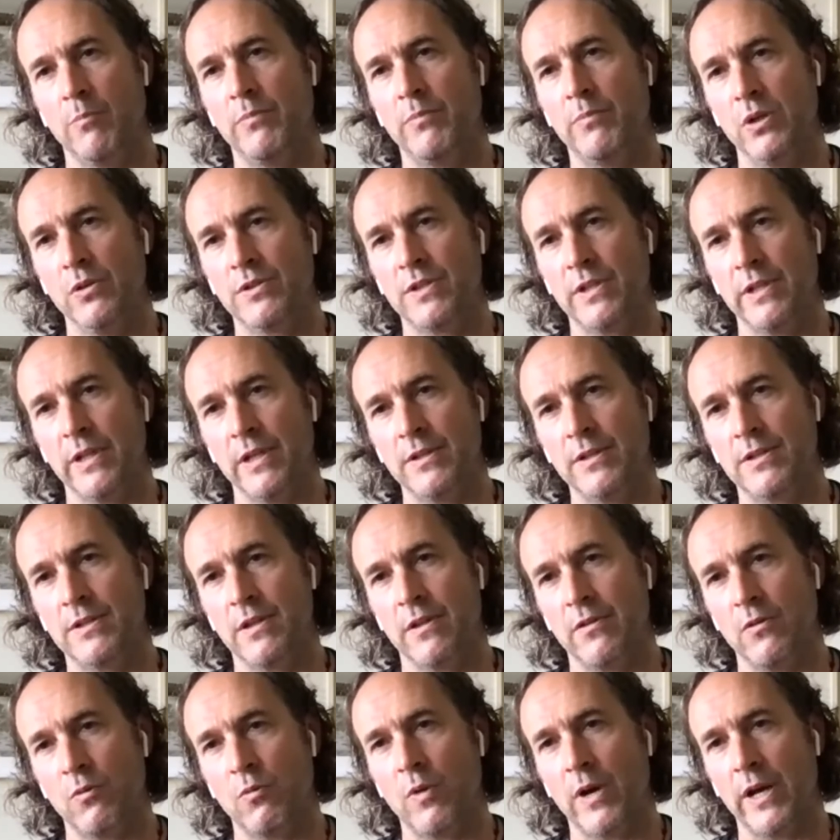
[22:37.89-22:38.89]
built
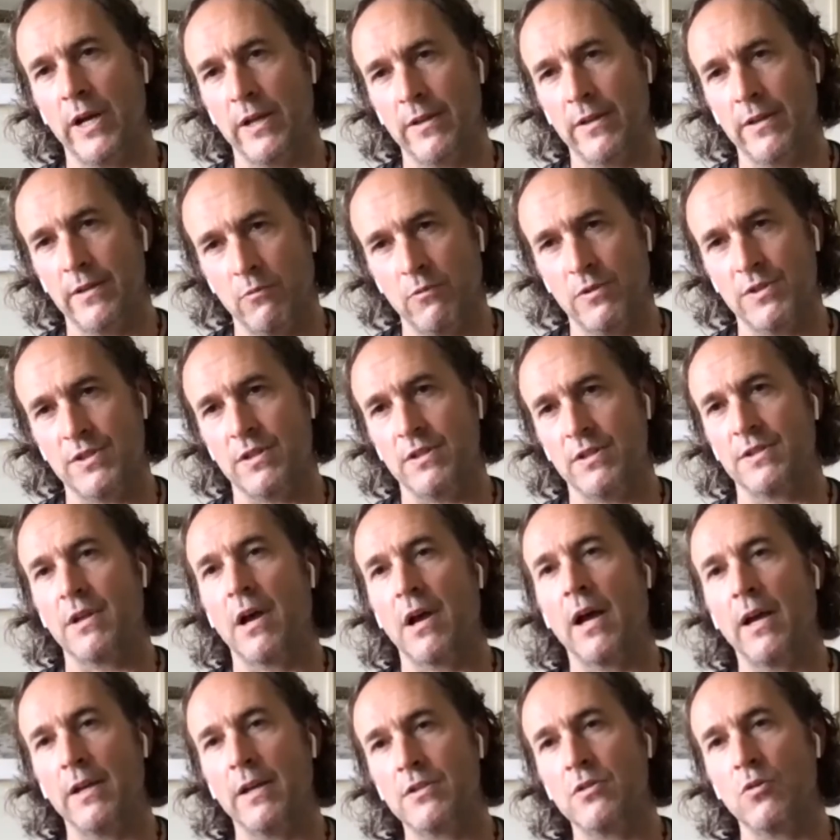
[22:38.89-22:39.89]
into the way that it was
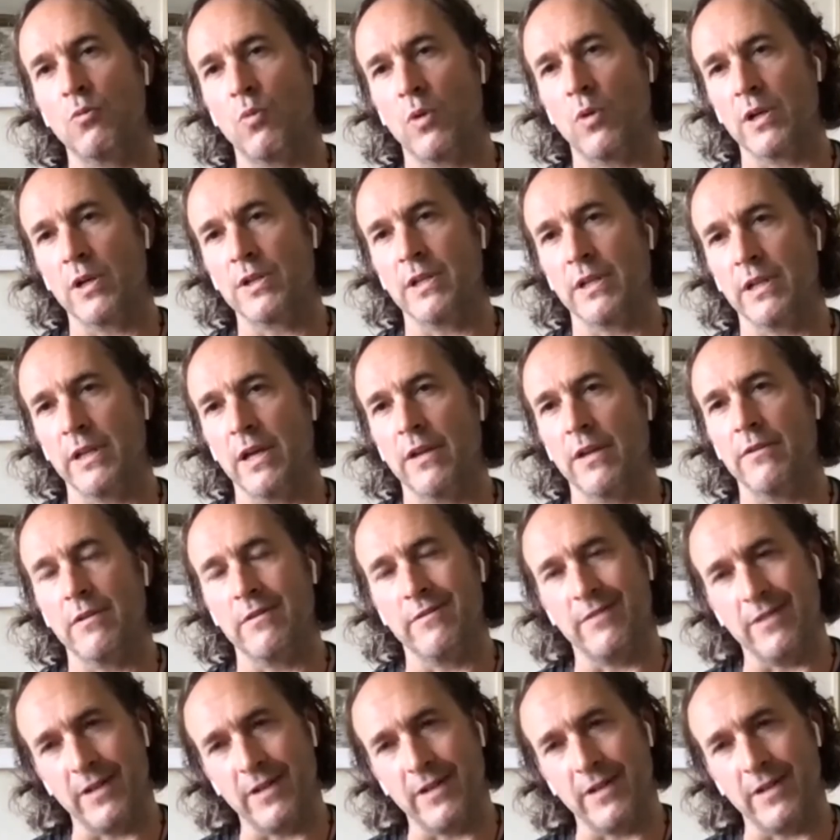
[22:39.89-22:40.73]
designed to work together,